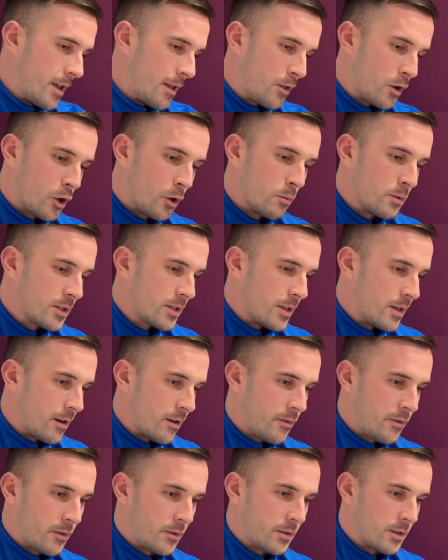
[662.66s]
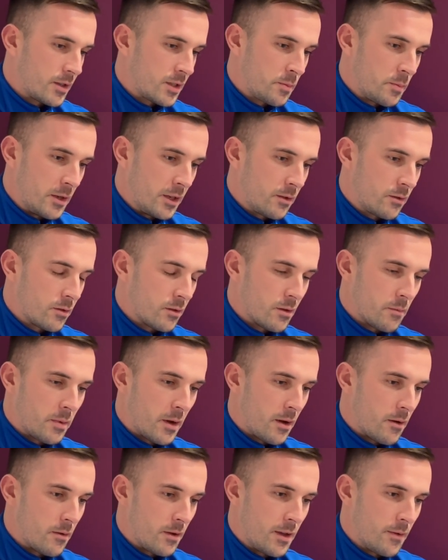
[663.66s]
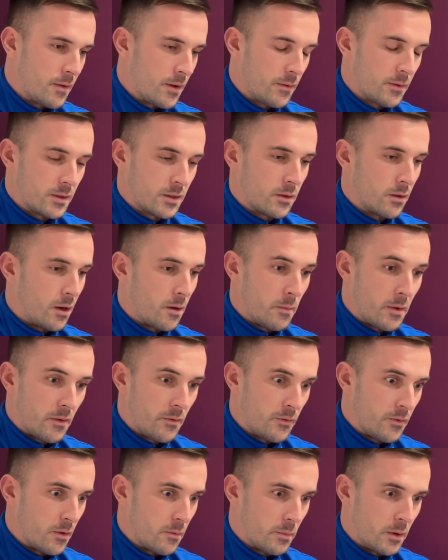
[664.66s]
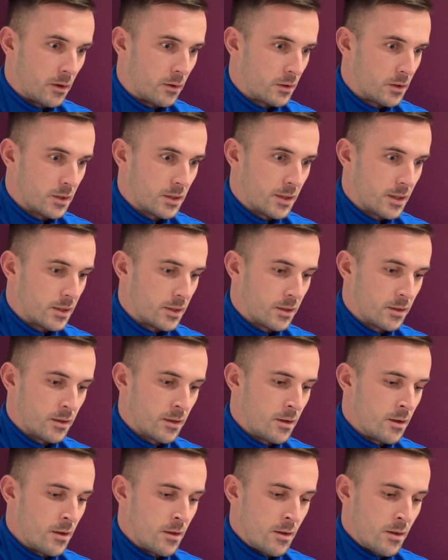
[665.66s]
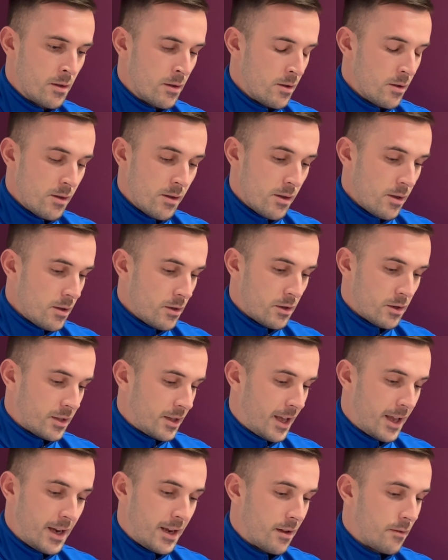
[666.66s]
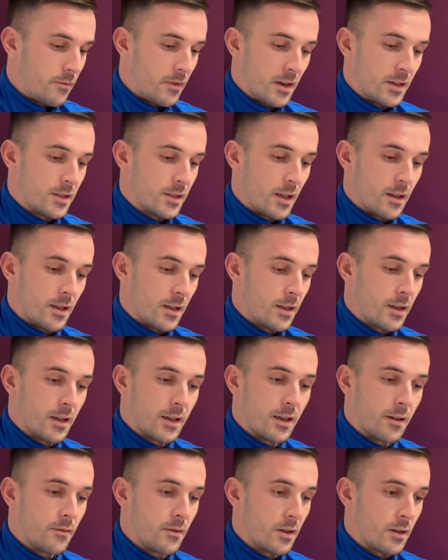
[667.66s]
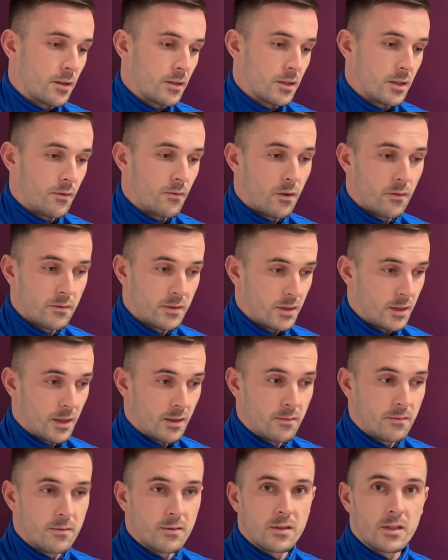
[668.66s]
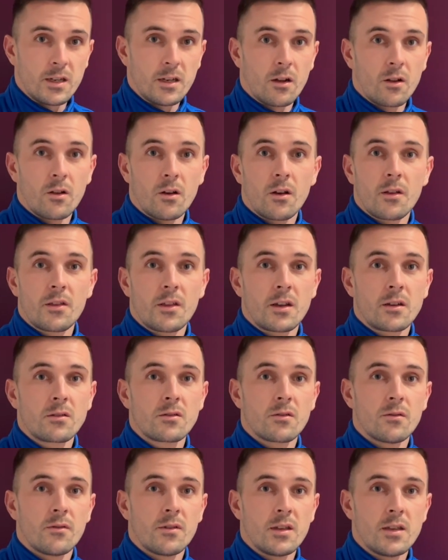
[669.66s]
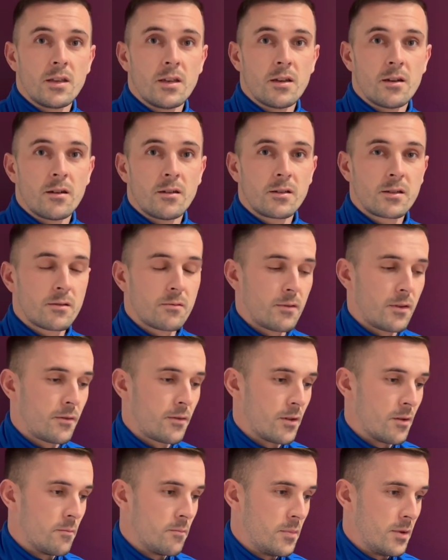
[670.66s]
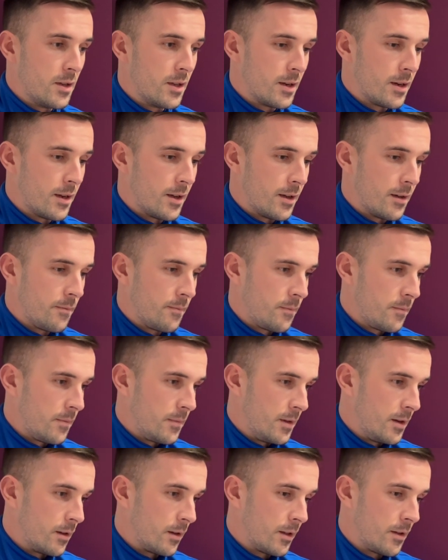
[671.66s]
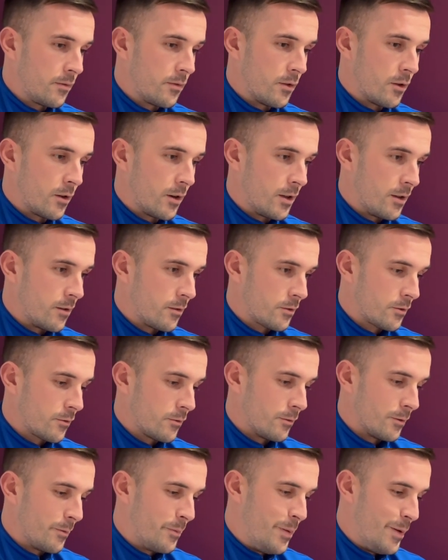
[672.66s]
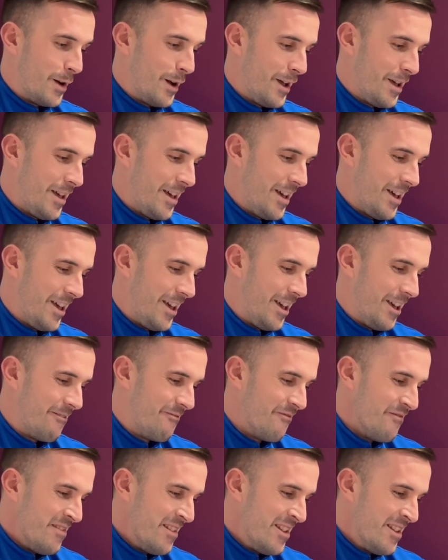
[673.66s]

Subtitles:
always there to speak to about, even if it's not about football, just any advice that they could give you, because they've obviously seen a lot of things over the years with them being nearly 40 years old. But